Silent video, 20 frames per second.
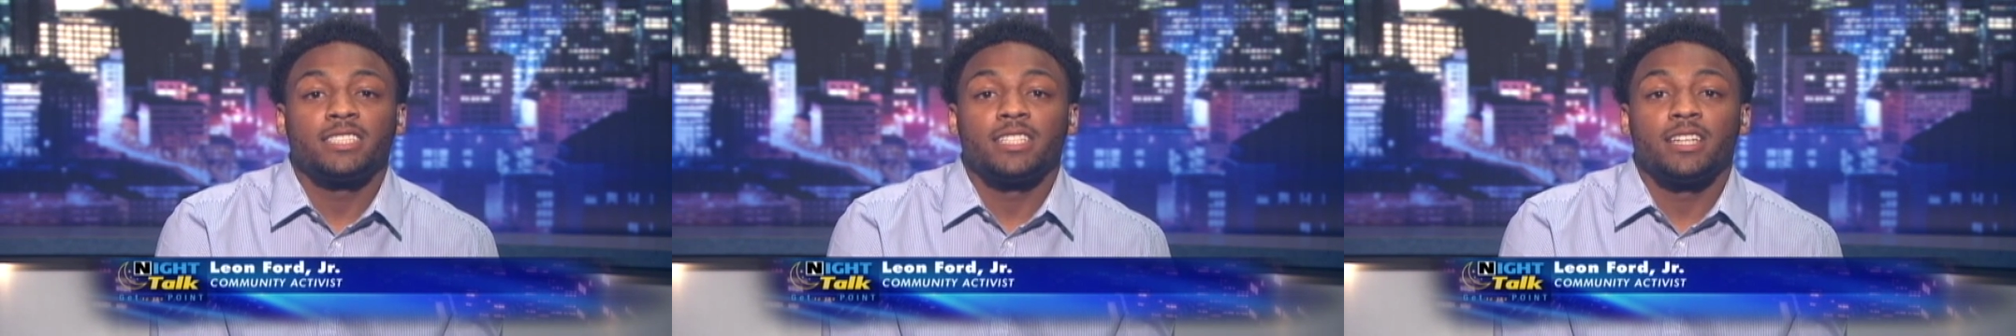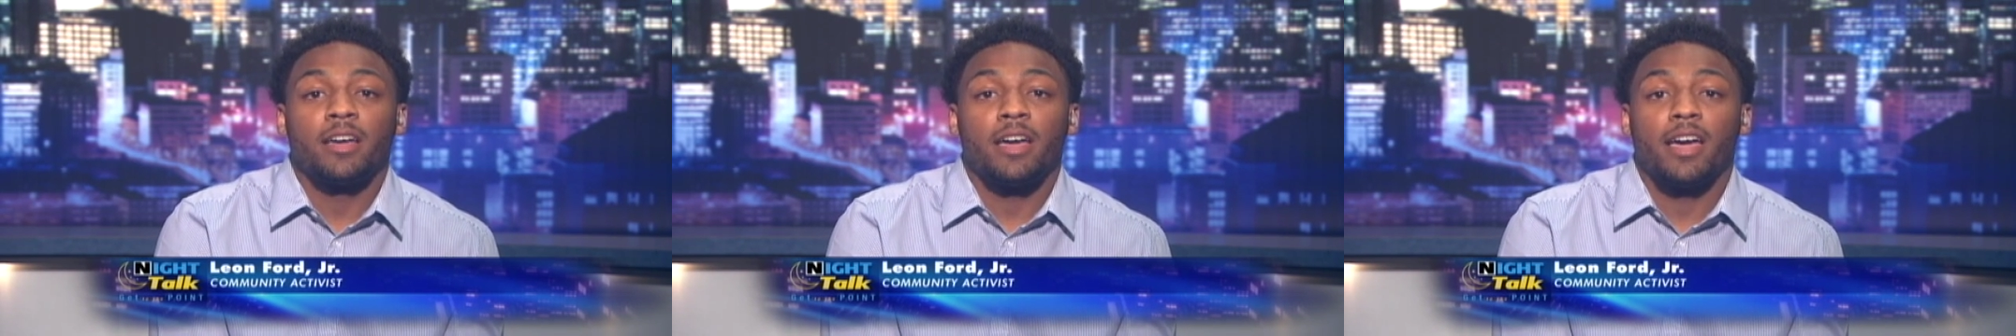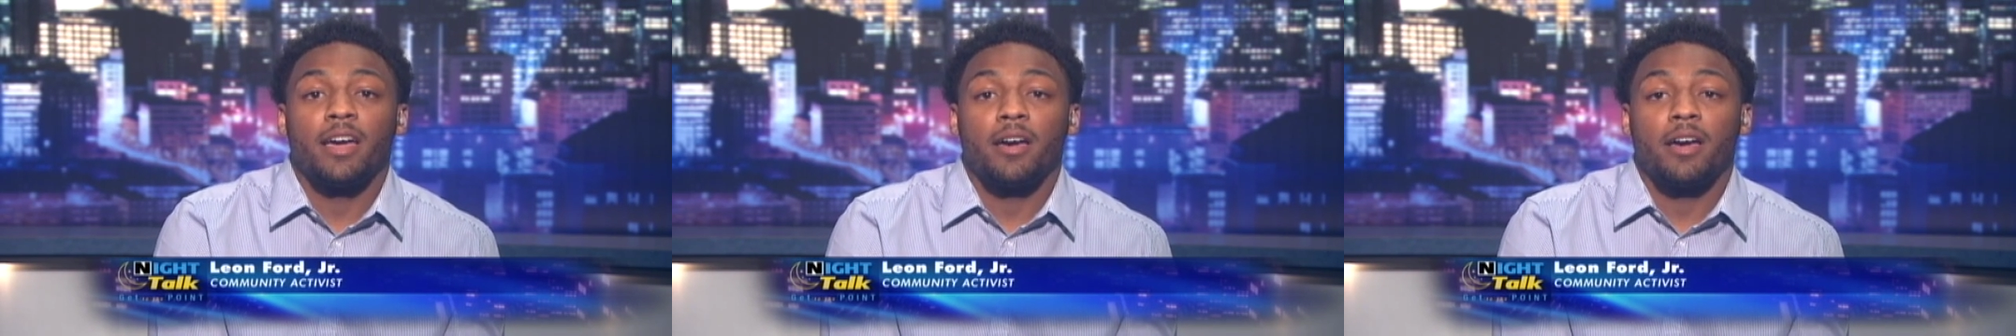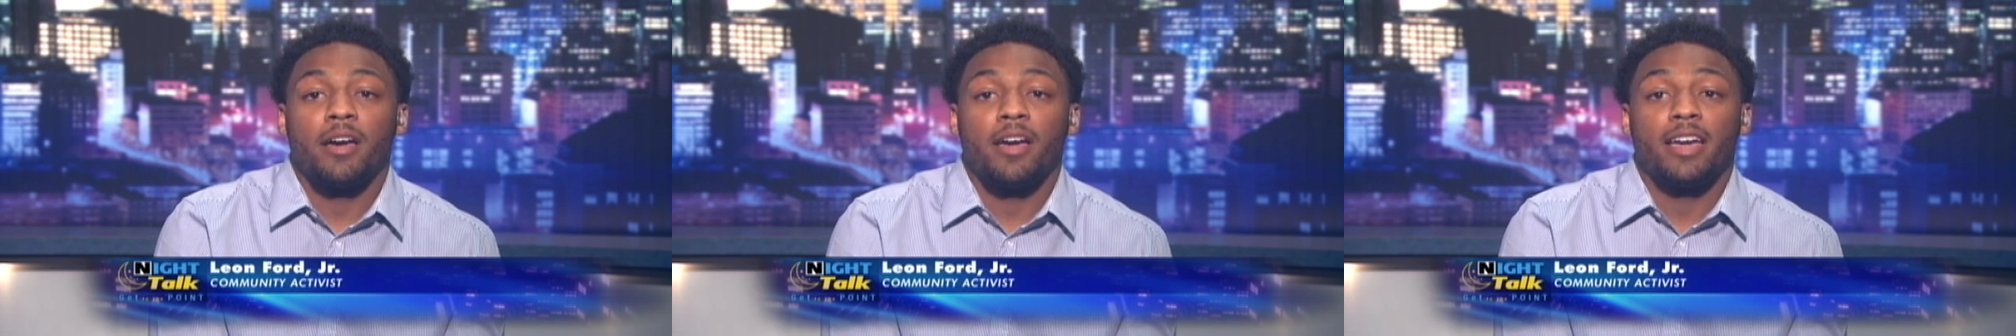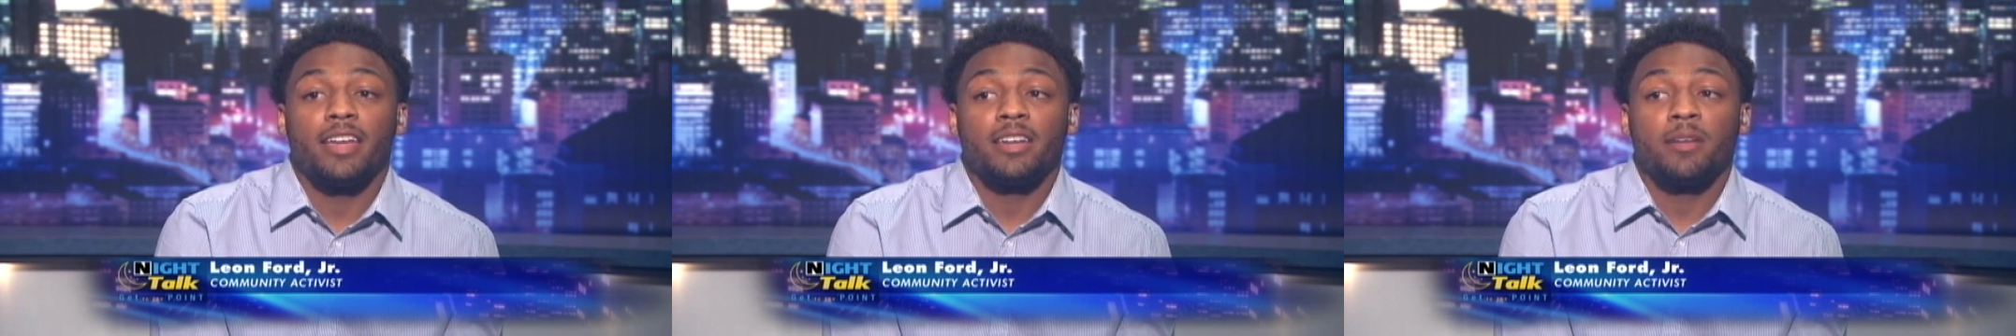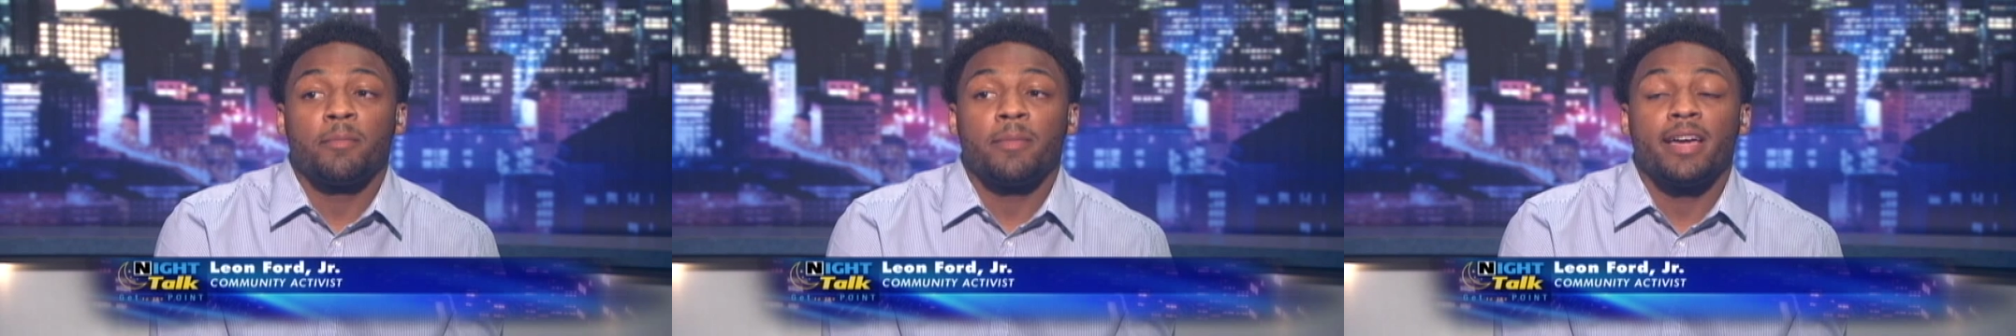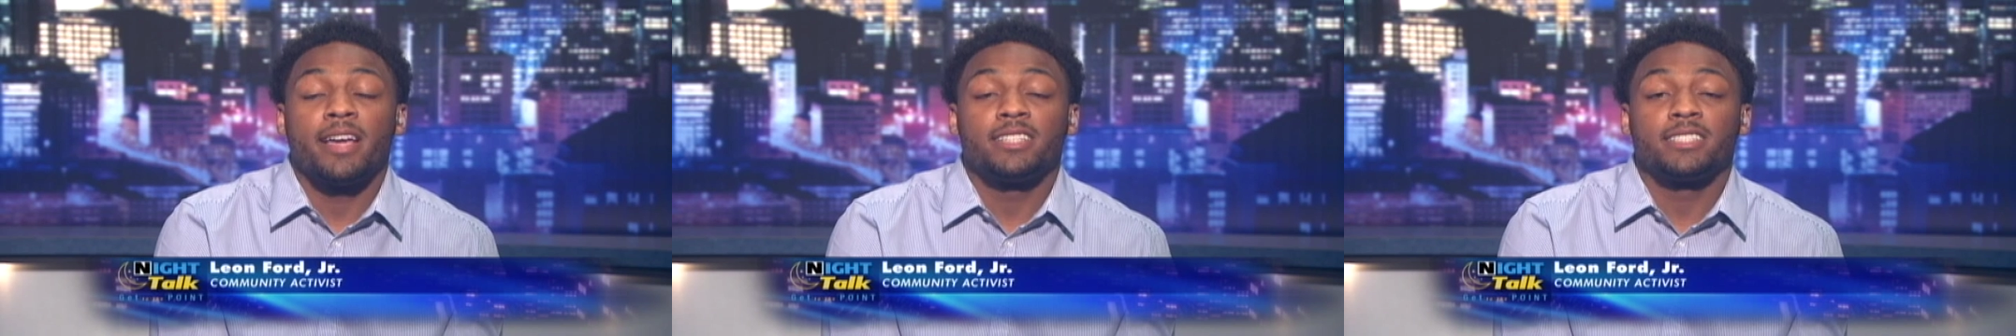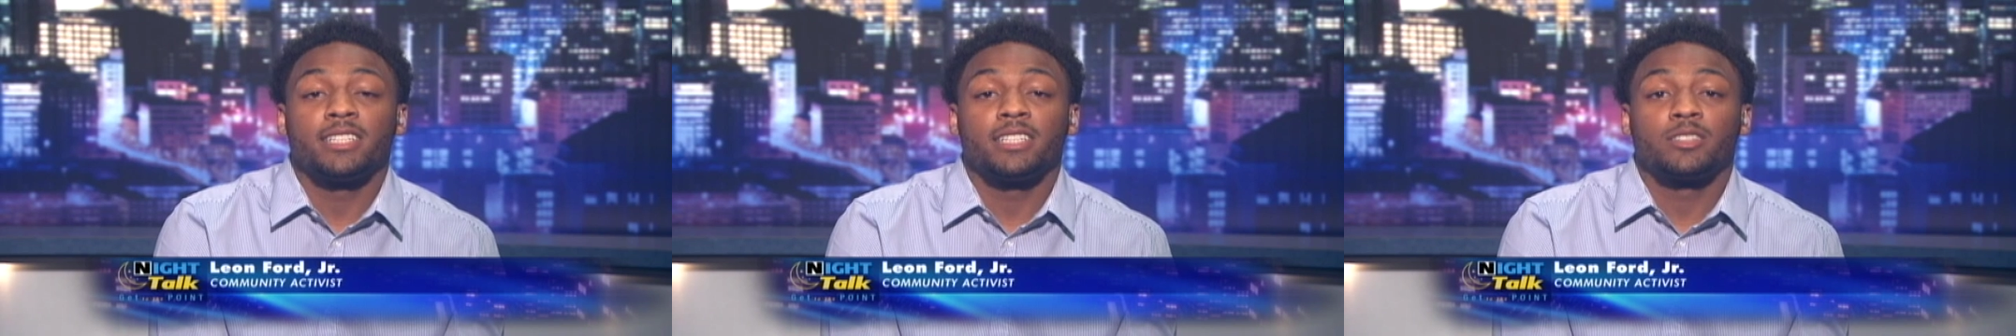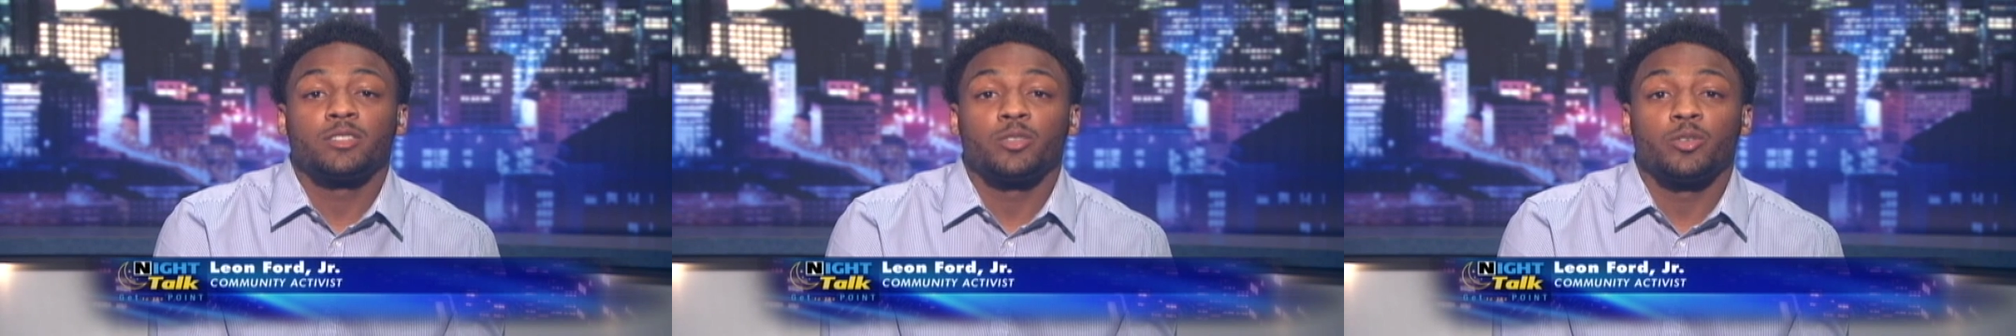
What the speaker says: an amazing